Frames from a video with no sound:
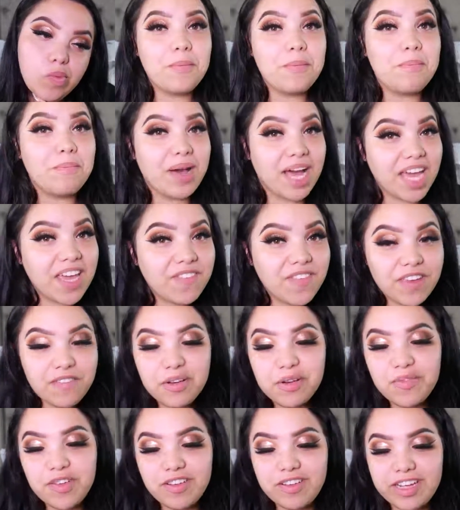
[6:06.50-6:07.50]
My
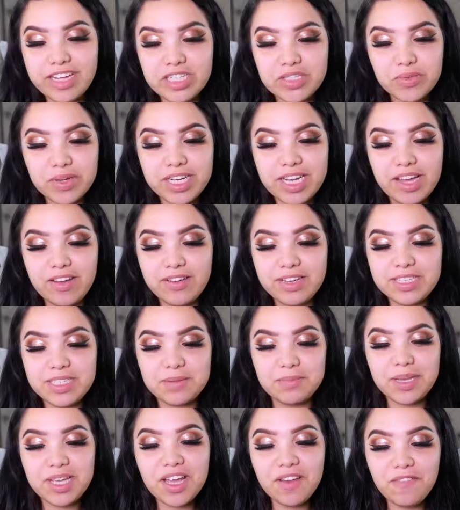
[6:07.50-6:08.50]
favorite foundation right now is a
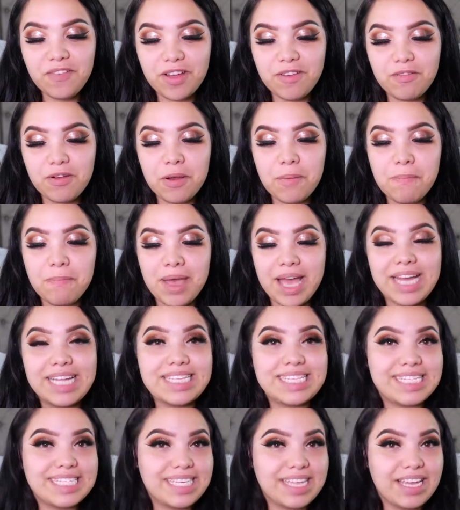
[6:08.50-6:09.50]
Makeup Forever
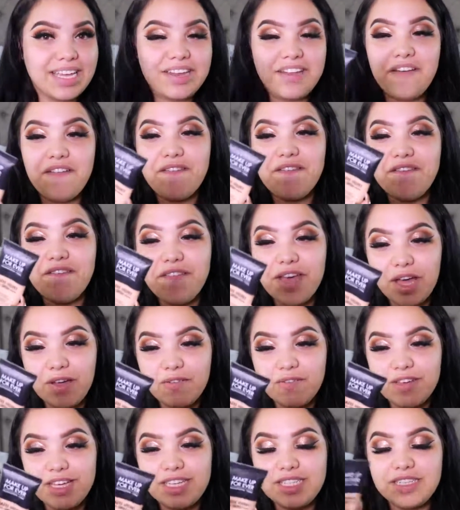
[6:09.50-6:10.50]
Matte Skin
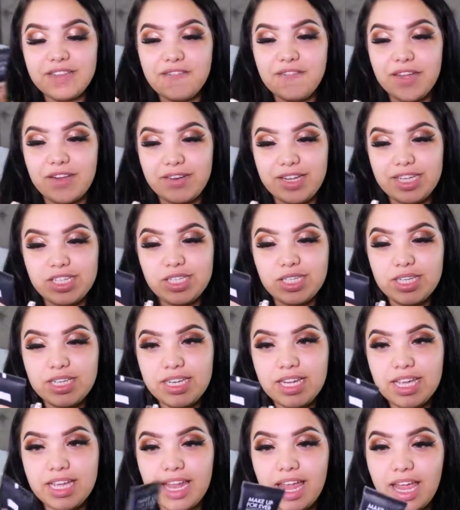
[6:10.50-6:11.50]
Velvet Foundation,
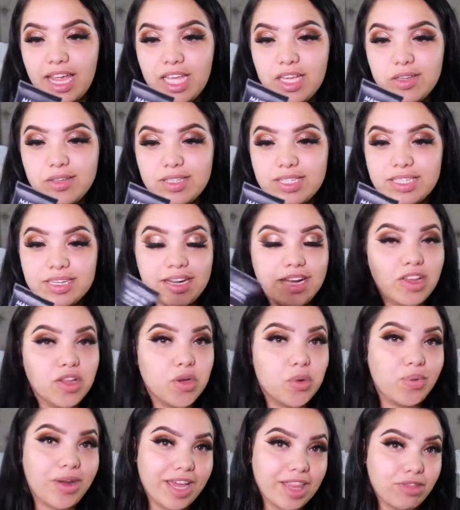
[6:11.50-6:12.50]
and I use the
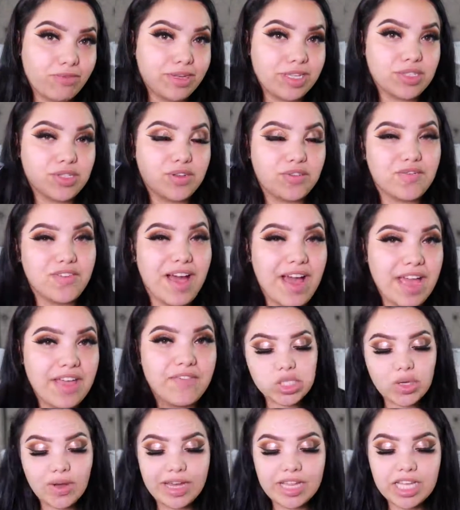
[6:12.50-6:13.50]
color
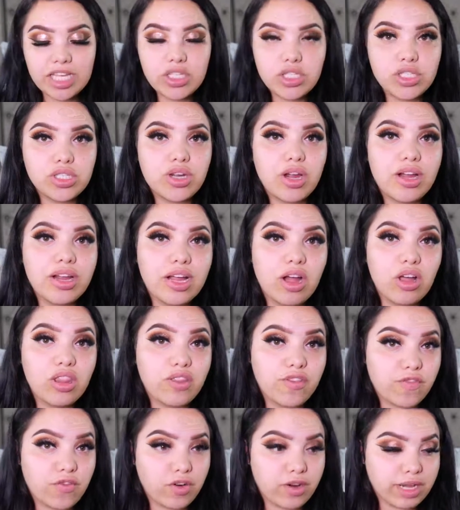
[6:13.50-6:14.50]
Y325. So I like to start on
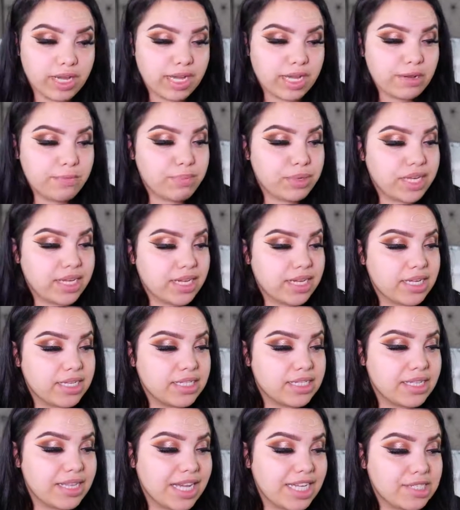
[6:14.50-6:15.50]
the forehead
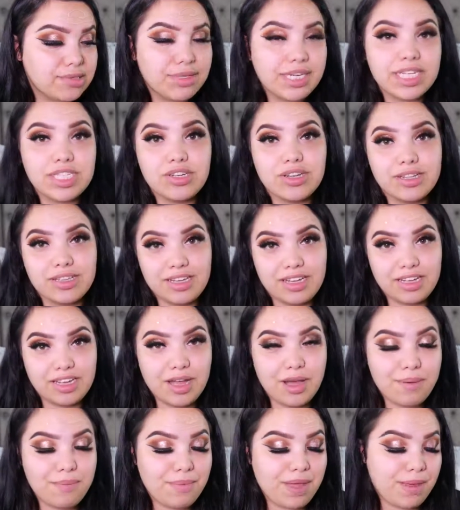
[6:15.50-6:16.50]
because that's when I start cleaning
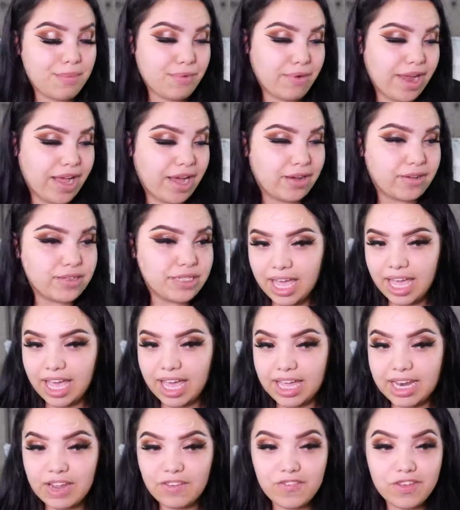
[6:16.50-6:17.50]
up my brows,
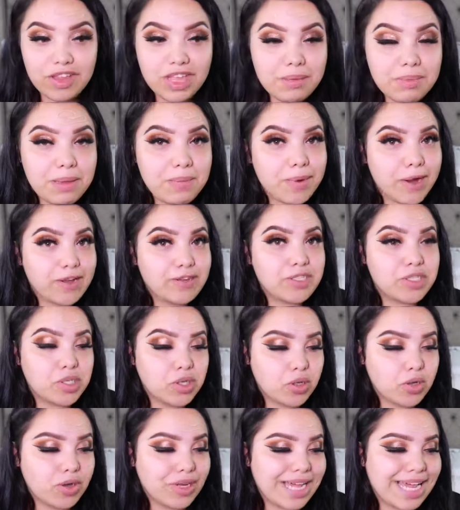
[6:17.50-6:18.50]
and I feel like my brows
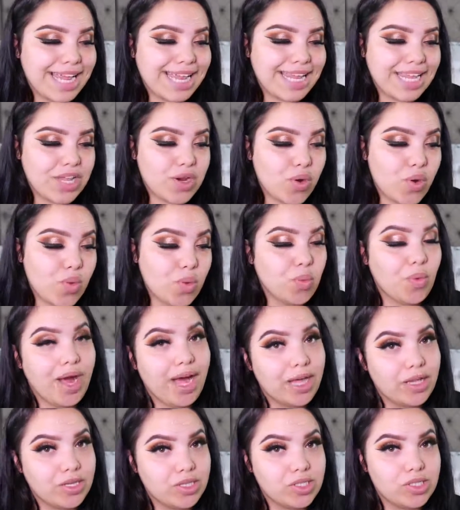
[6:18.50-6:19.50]
still look a little
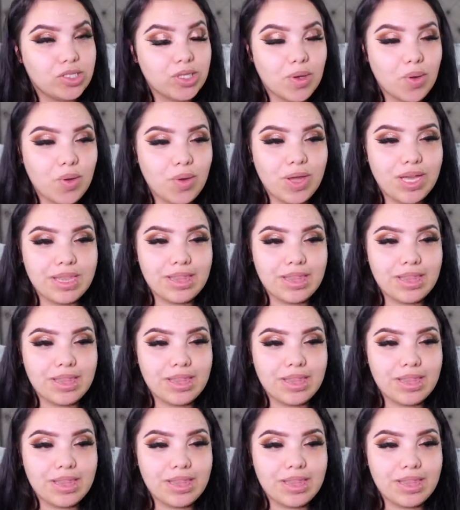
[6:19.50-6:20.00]
wild, so